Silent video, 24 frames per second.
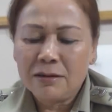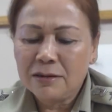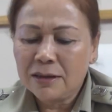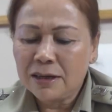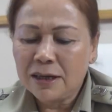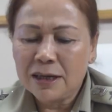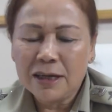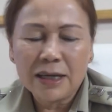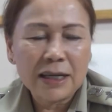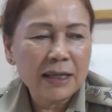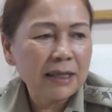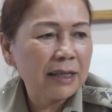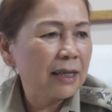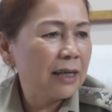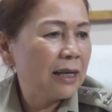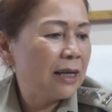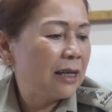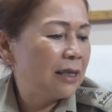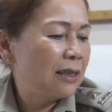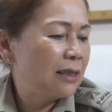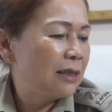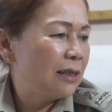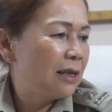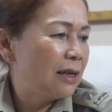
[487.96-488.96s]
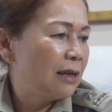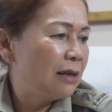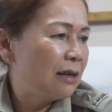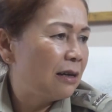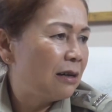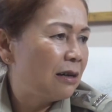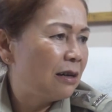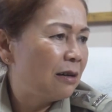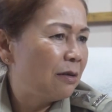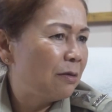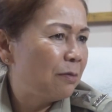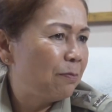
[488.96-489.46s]
third-grade
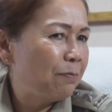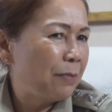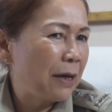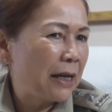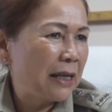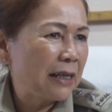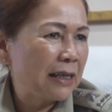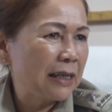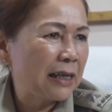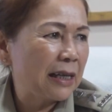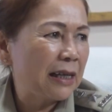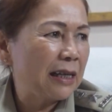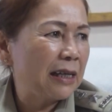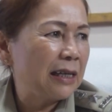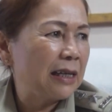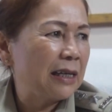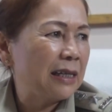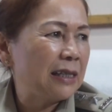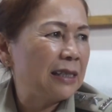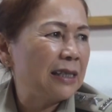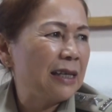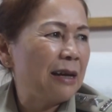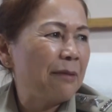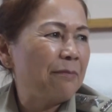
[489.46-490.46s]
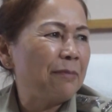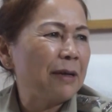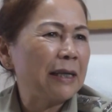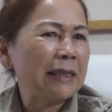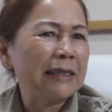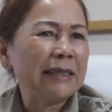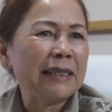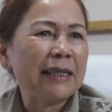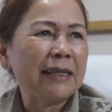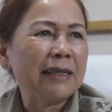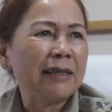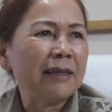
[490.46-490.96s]
painkiller, they are
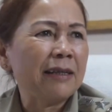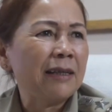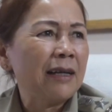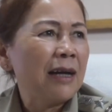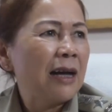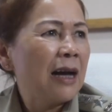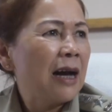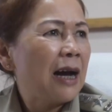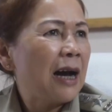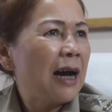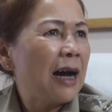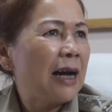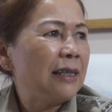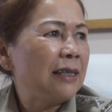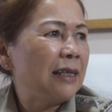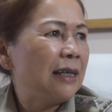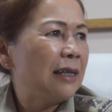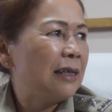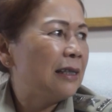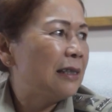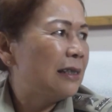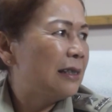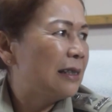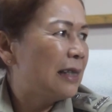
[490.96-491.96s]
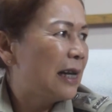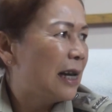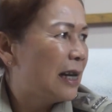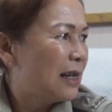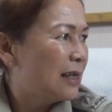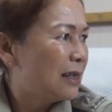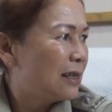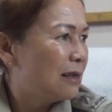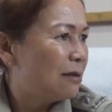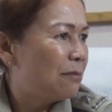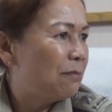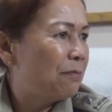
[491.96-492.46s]
mixing, I think,
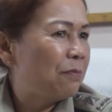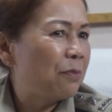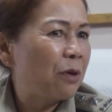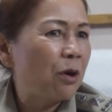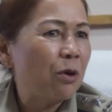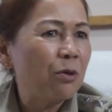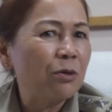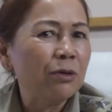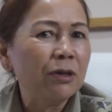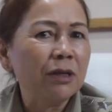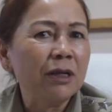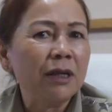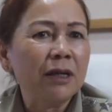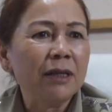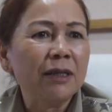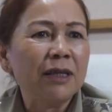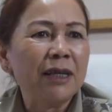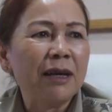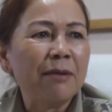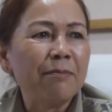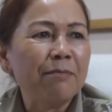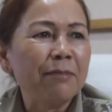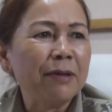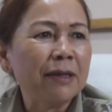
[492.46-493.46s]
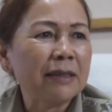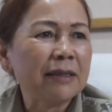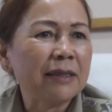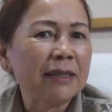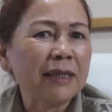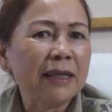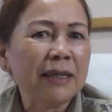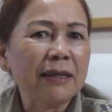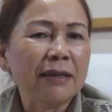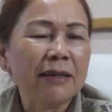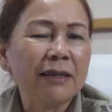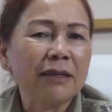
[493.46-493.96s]
talcum powder, they are
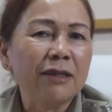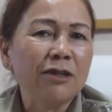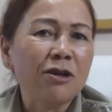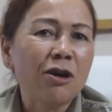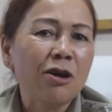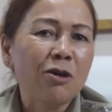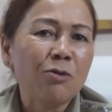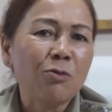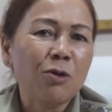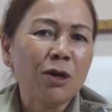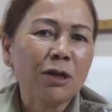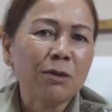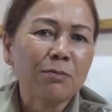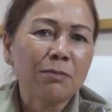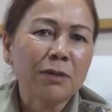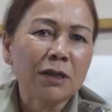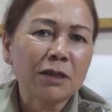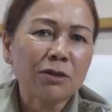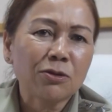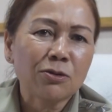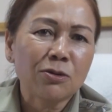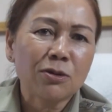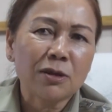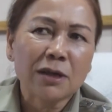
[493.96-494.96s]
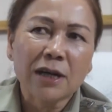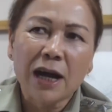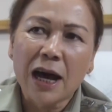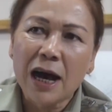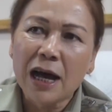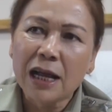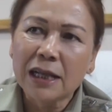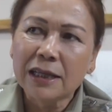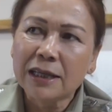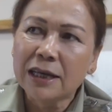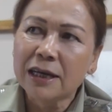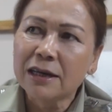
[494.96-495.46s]
mixing your masoor
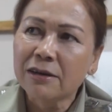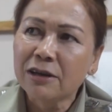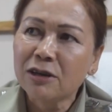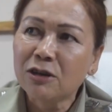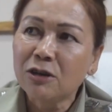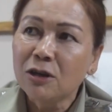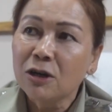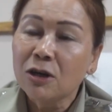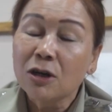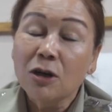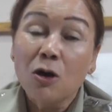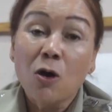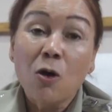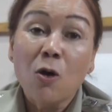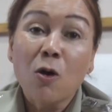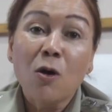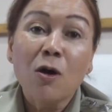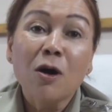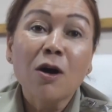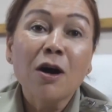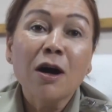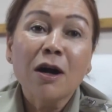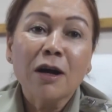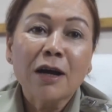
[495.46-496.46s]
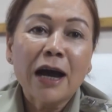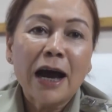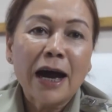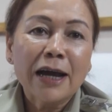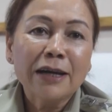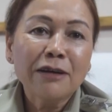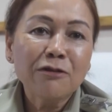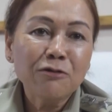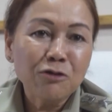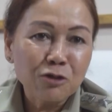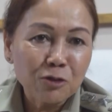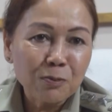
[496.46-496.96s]
dal, they grind.
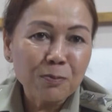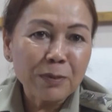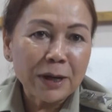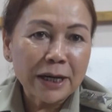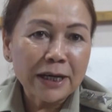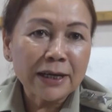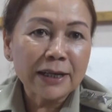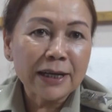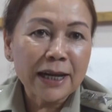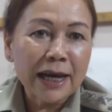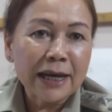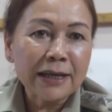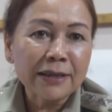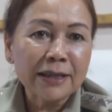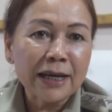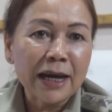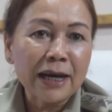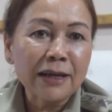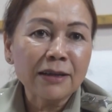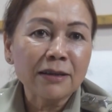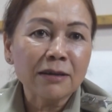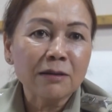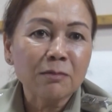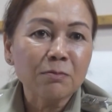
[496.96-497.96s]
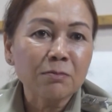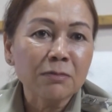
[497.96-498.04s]
And if you mainline that,